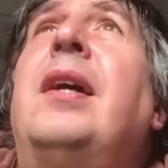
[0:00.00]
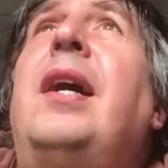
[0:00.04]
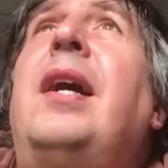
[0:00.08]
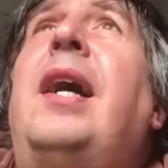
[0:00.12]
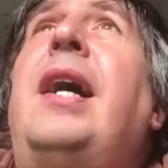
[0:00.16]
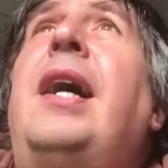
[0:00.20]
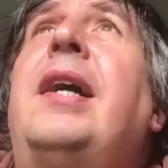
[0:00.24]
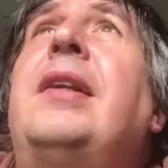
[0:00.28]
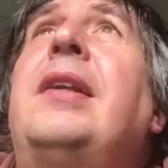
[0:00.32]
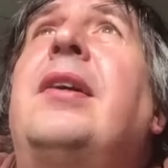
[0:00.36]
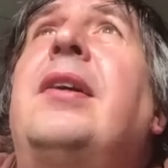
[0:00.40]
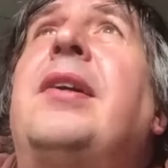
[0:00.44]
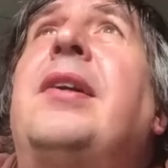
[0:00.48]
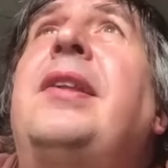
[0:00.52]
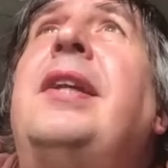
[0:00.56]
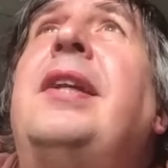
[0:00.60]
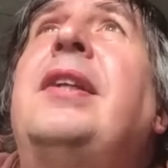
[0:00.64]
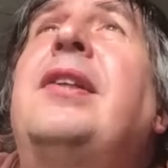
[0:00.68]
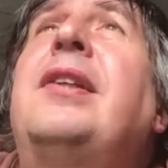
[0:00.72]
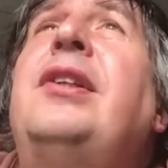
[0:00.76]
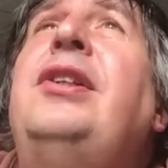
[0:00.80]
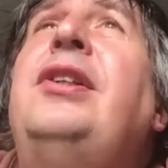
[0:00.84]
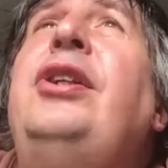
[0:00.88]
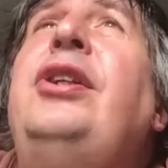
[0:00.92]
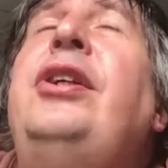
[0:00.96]
and I
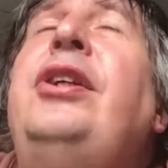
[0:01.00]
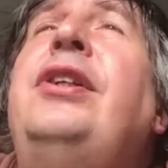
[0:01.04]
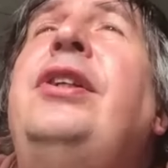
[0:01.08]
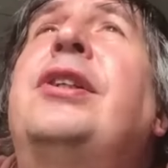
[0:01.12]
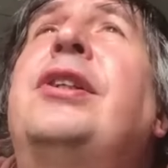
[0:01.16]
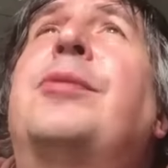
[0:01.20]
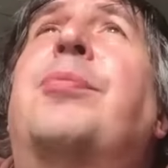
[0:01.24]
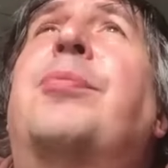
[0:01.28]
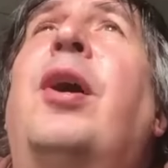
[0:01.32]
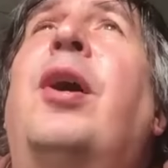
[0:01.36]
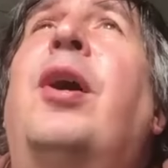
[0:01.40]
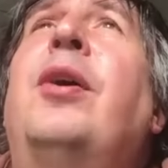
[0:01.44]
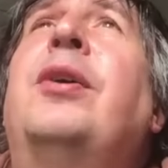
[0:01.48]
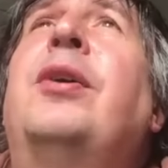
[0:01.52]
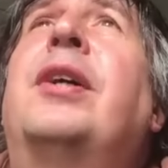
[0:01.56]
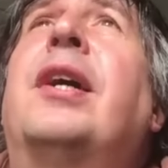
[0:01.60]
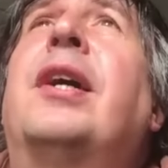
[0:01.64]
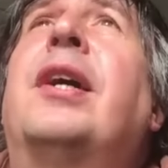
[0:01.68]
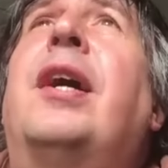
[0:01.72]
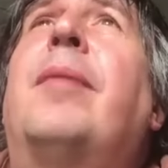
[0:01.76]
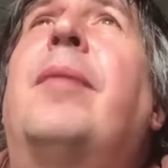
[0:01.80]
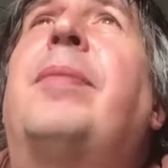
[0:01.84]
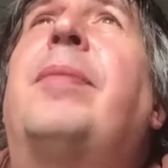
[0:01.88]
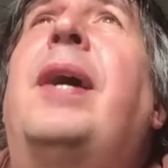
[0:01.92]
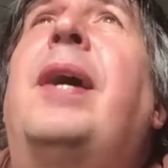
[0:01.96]
think the news
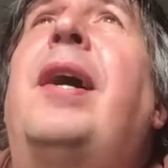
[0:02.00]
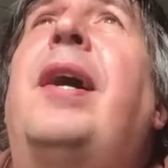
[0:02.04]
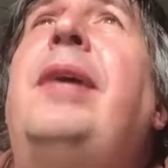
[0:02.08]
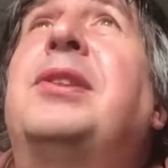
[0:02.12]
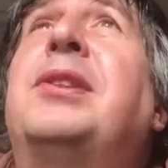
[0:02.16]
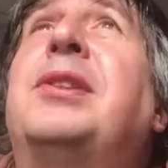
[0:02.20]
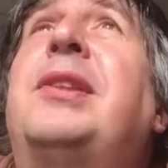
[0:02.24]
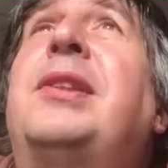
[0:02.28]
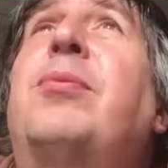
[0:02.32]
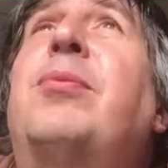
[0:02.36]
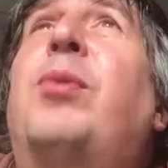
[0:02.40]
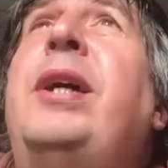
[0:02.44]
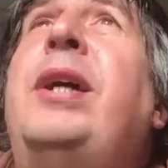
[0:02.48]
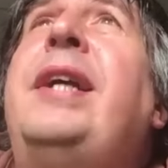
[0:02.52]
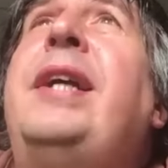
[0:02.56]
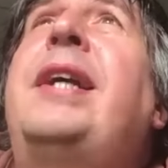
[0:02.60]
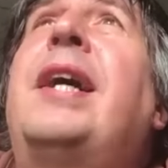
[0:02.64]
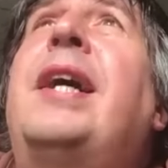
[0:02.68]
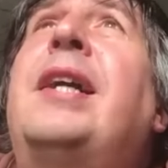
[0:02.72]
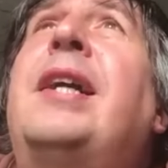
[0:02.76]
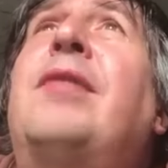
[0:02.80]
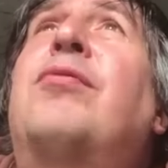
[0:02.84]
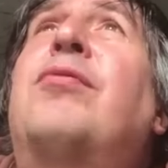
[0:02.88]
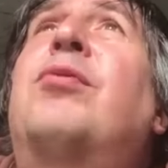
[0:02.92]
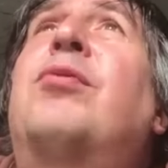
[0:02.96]
broke it was the
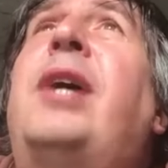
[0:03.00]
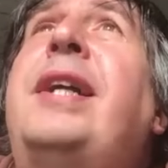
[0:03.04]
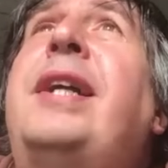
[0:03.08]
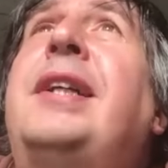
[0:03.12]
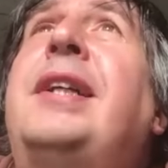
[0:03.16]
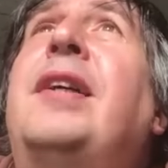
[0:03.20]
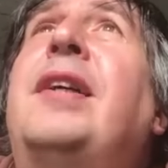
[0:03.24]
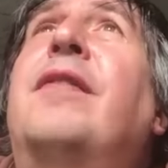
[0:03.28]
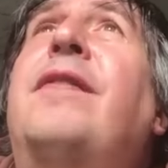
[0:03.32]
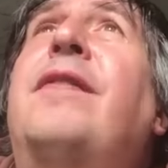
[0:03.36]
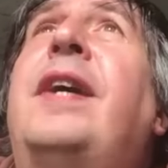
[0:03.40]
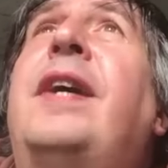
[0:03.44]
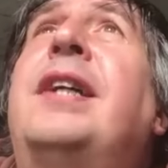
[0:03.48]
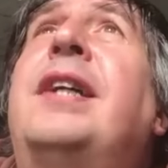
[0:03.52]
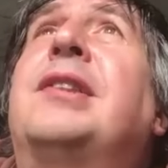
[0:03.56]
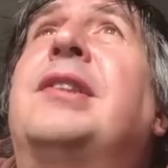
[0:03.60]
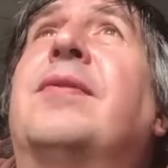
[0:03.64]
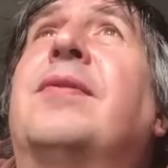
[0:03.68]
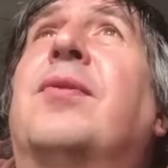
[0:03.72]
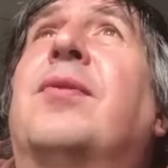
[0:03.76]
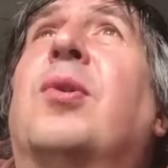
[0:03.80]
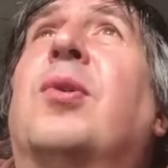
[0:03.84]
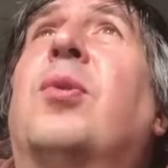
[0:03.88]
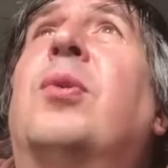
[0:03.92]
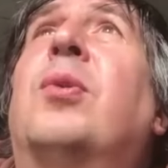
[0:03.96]
weekend of Reading
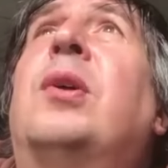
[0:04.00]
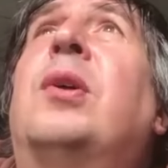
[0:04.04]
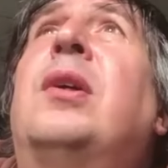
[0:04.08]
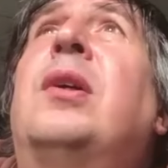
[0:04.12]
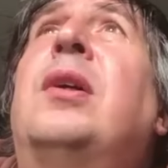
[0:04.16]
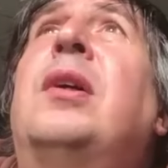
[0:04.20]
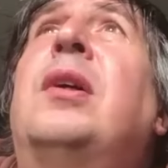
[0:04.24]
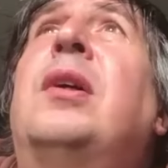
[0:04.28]
Festival.